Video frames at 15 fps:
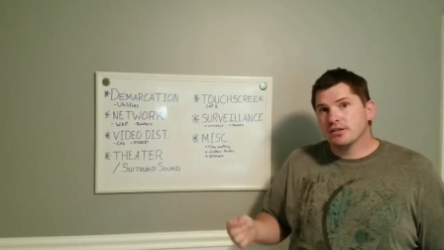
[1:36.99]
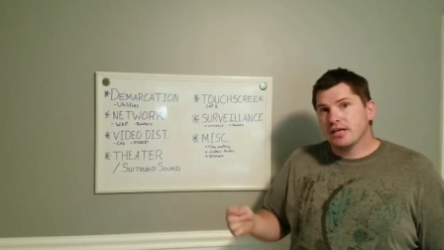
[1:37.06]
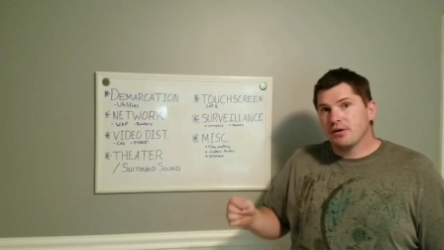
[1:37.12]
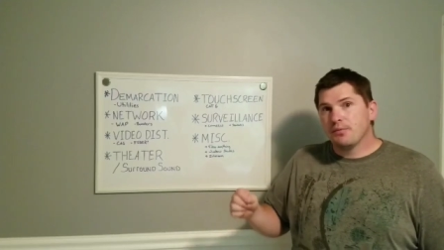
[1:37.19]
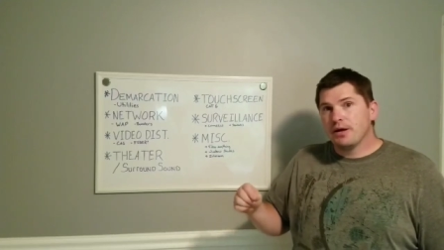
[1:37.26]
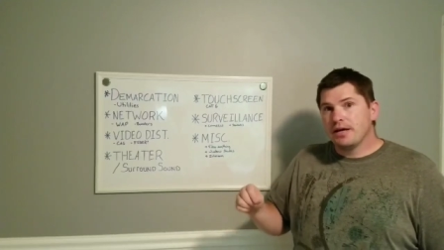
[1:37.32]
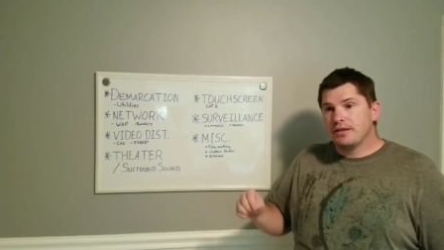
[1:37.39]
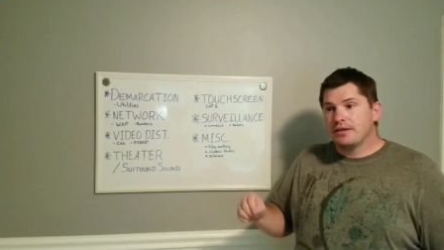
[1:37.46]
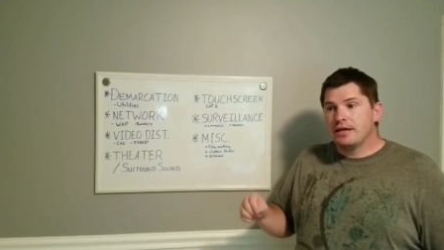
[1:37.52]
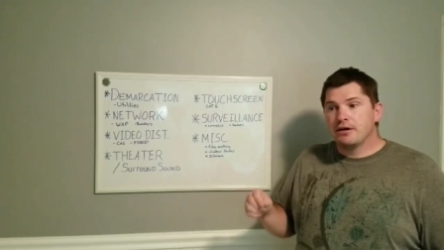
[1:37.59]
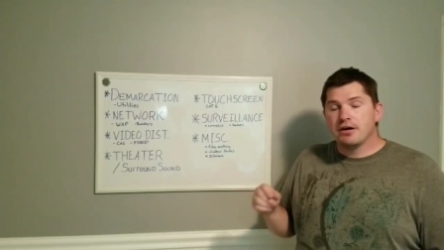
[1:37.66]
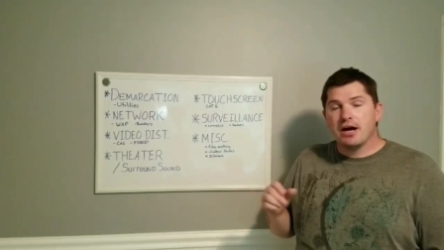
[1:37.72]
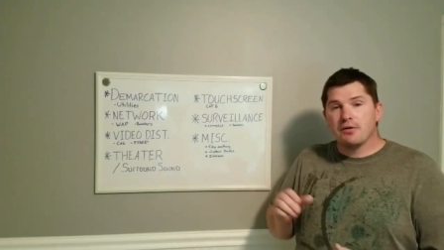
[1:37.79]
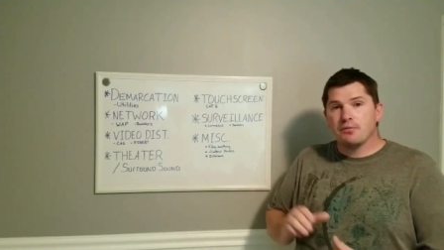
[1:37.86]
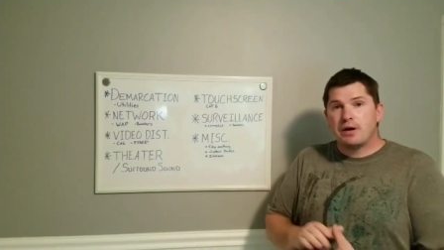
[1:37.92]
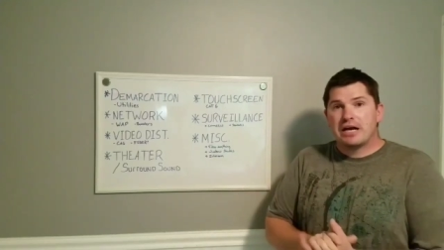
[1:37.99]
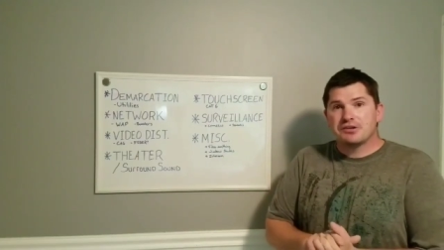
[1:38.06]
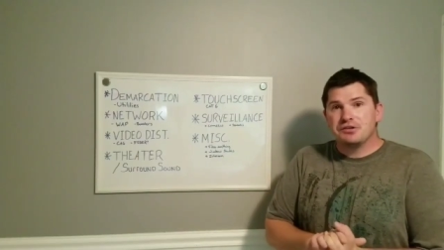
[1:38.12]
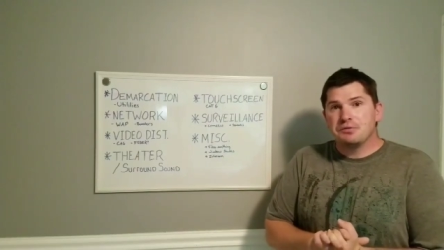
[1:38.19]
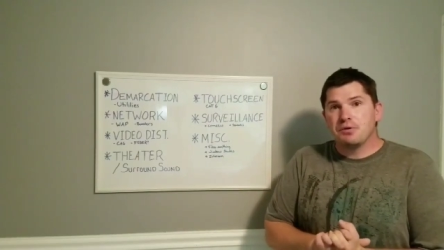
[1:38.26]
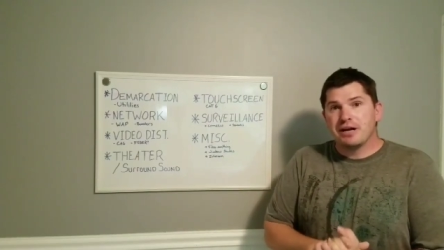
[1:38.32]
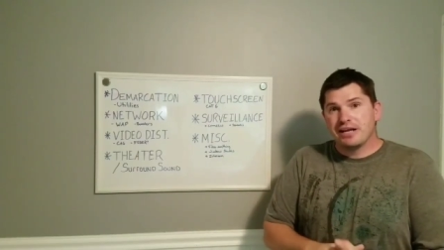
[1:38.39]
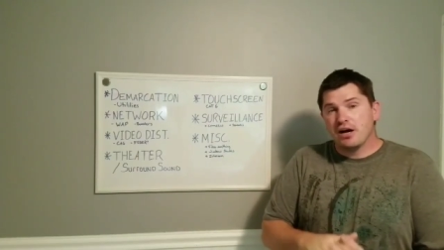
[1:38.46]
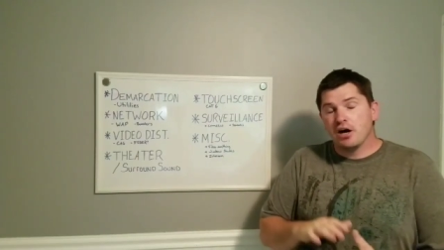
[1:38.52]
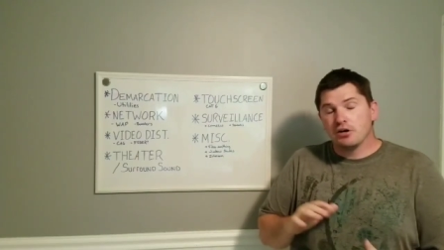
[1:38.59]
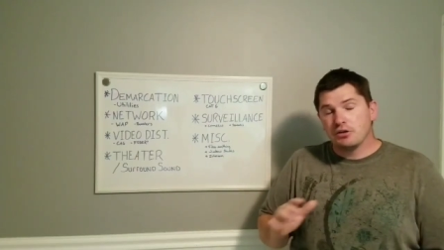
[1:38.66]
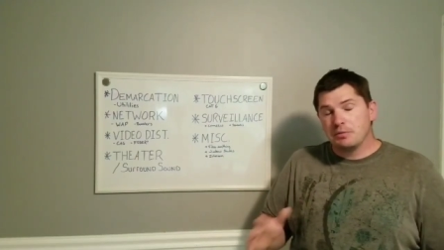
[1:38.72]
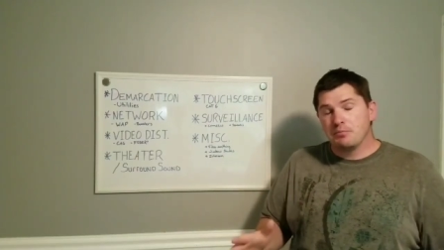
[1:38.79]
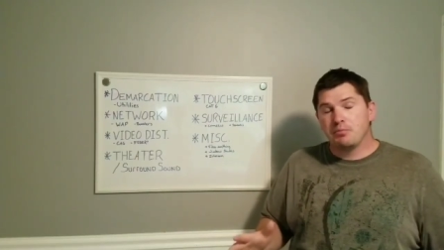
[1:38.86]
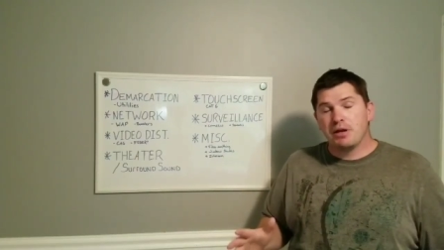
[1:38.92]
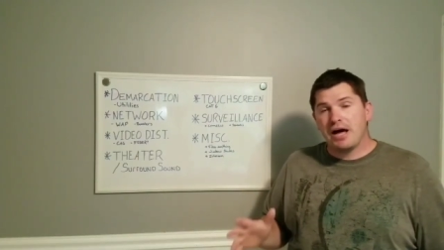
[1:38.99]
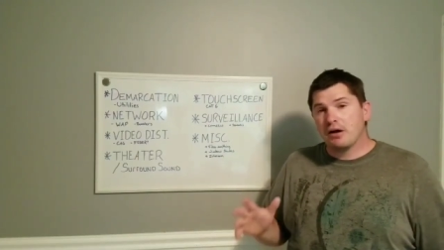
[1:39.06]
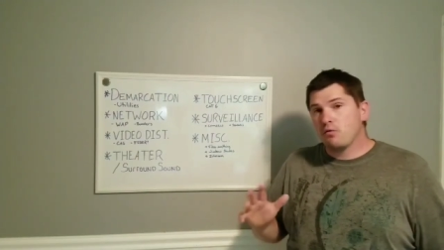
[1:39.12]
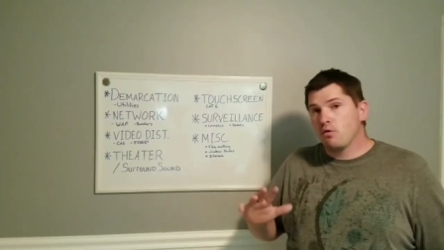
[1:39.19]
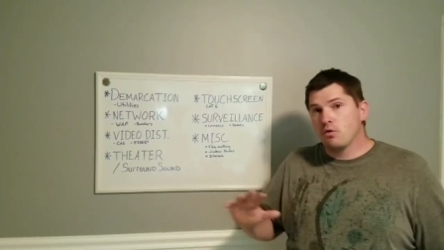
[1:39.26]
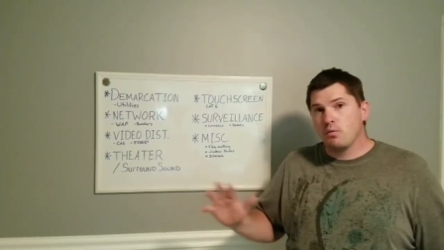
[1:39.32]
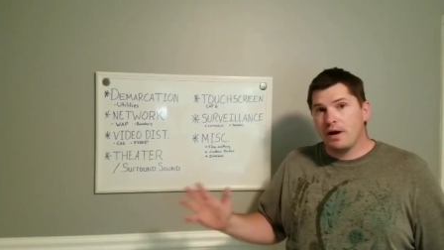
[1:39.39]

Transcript: That way they're not actually running ugly black or